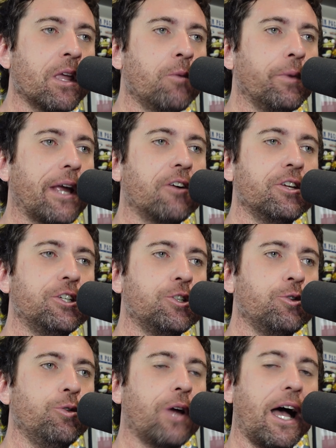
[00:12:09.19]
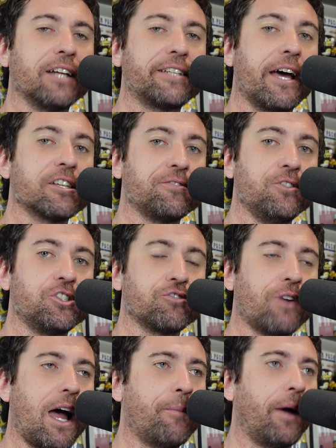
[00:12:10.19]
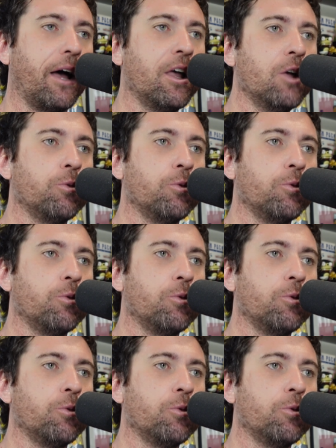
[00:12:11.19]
We currently do Tales of Futurama,